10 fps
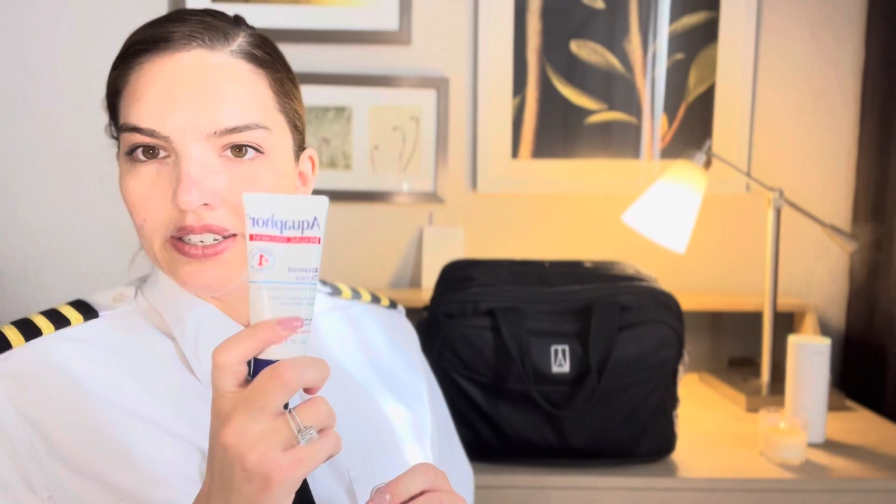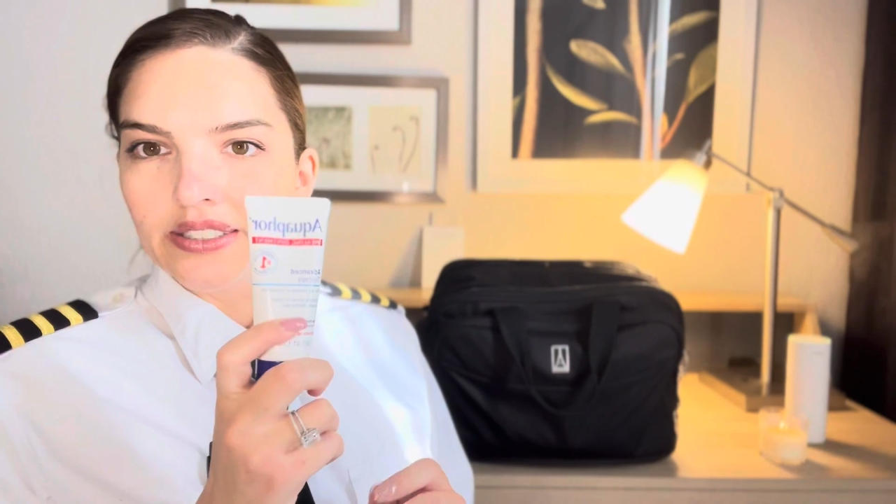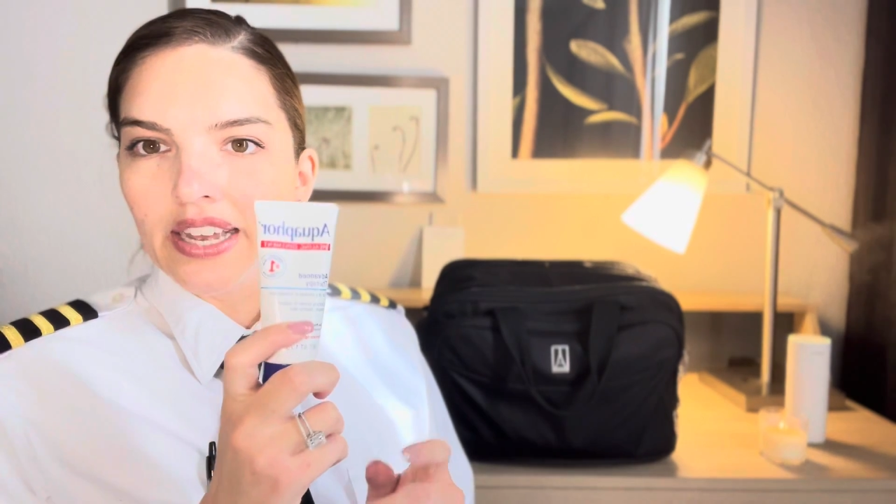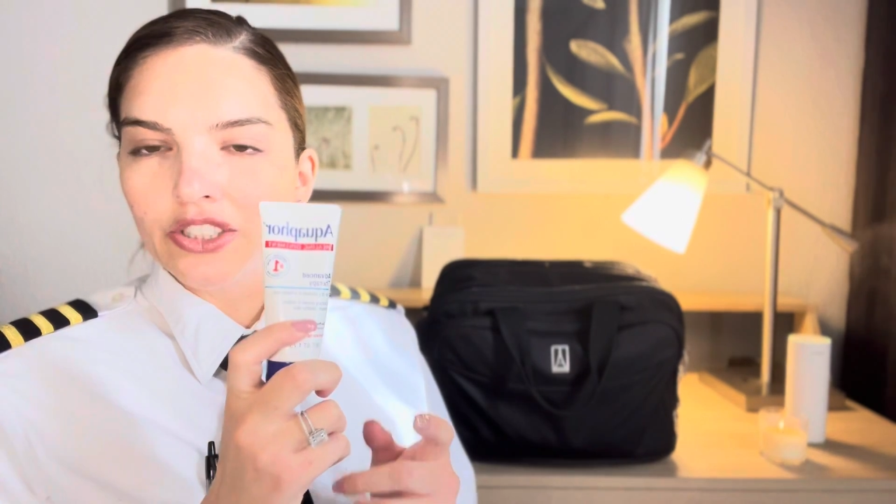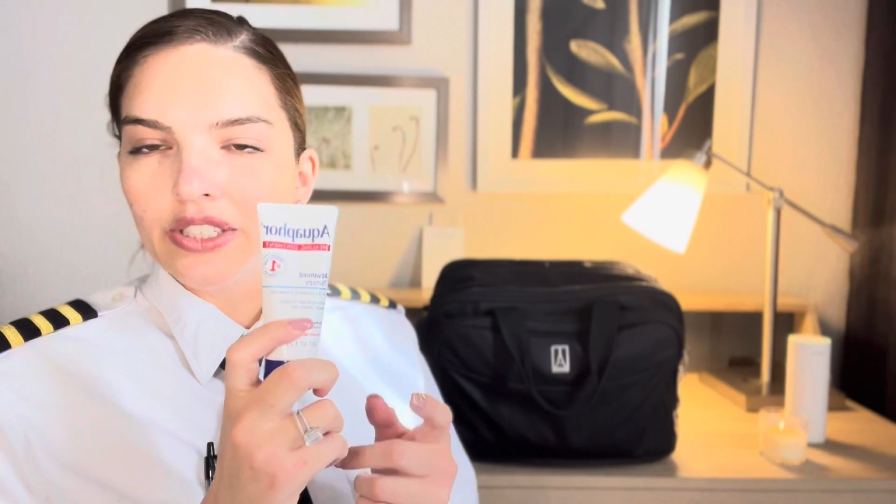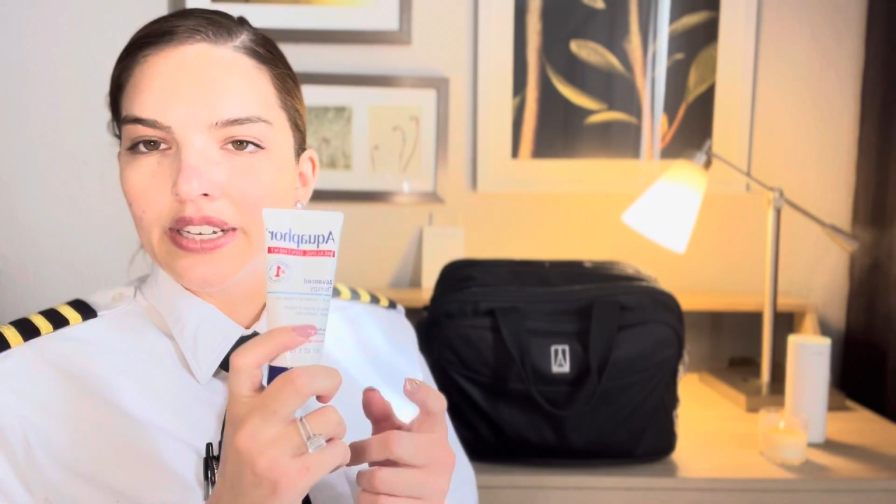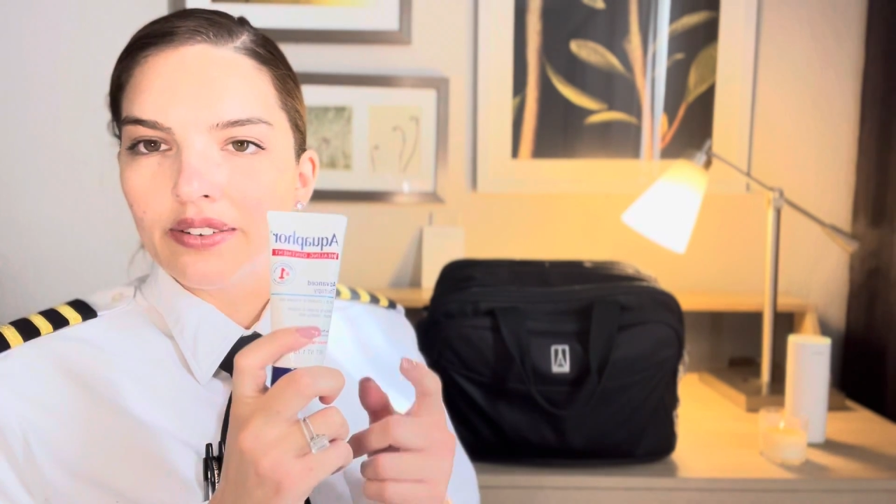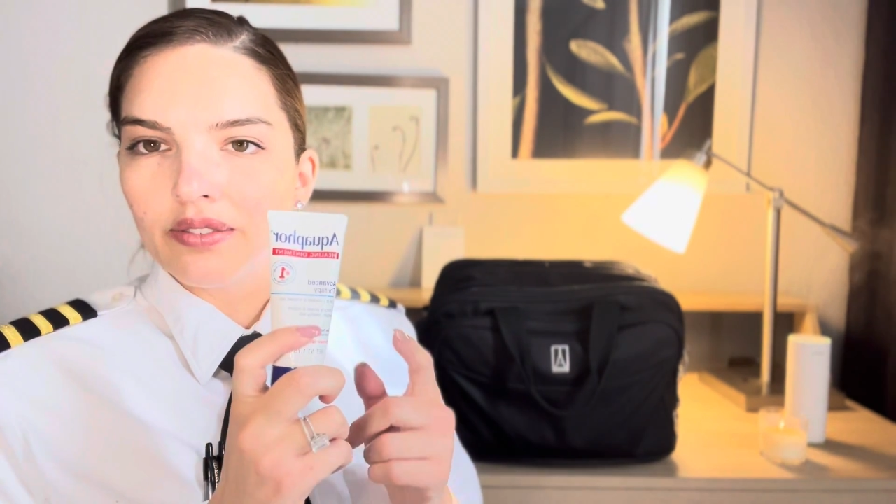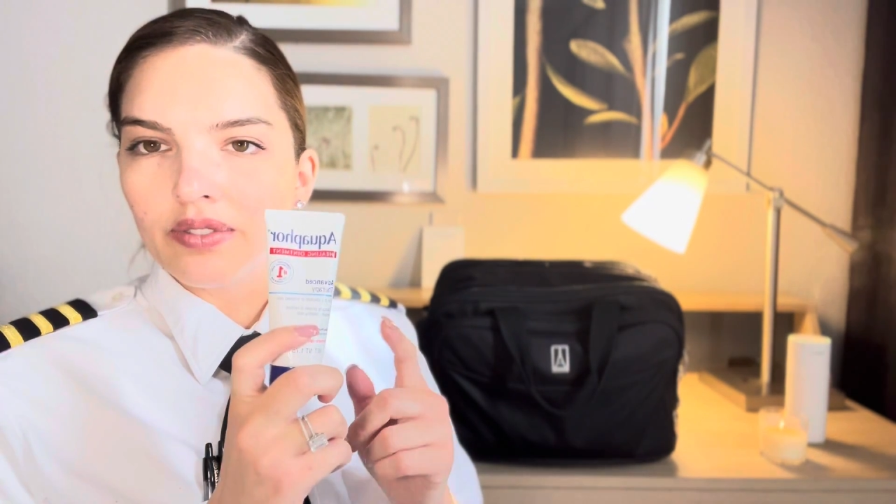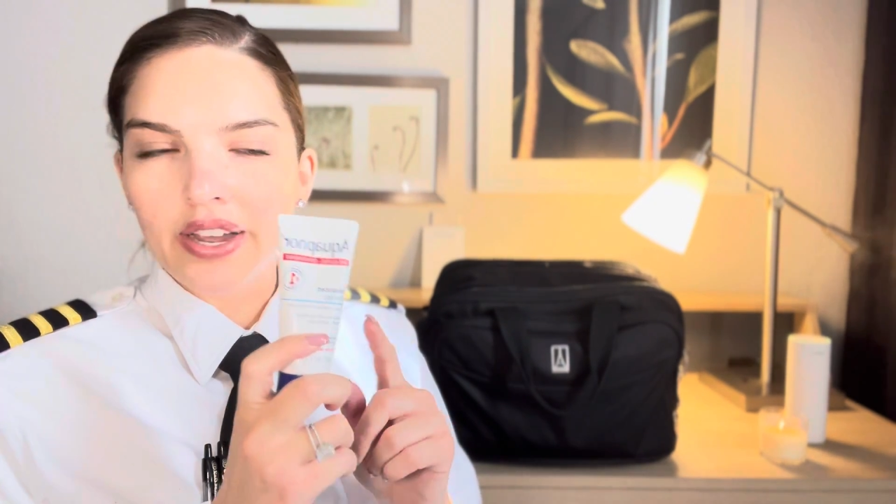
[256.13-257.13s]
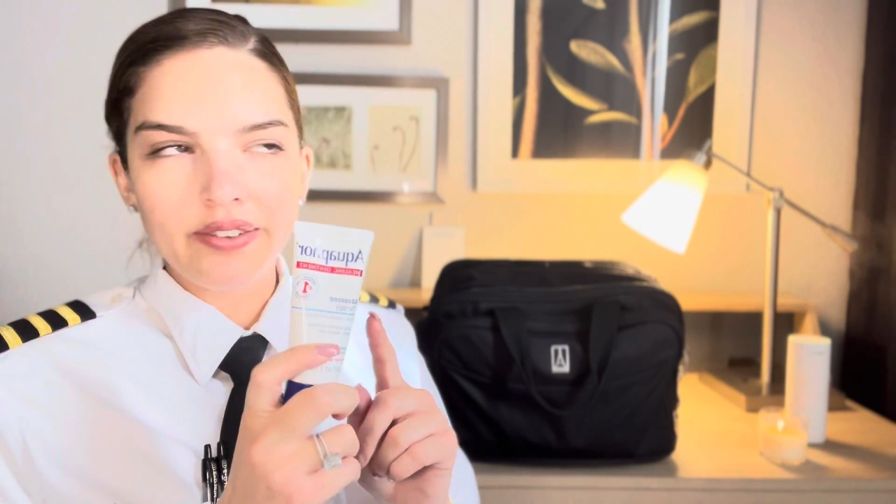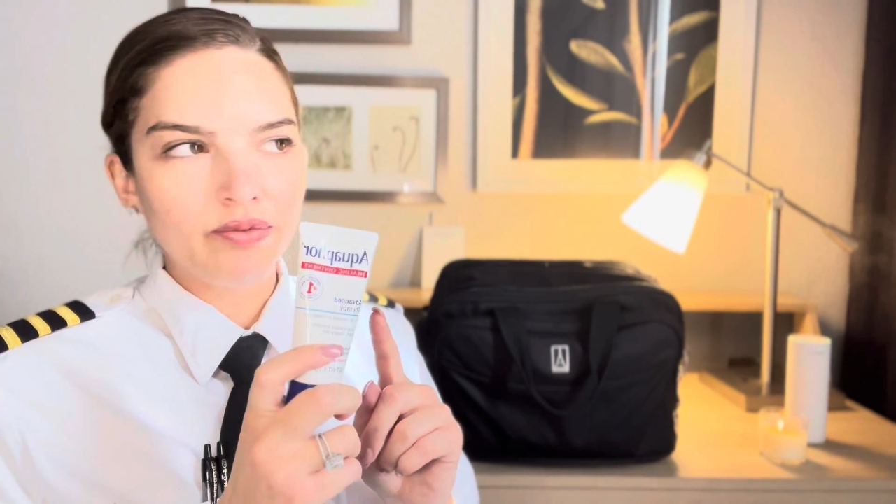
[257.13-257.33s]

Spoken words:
This actually, I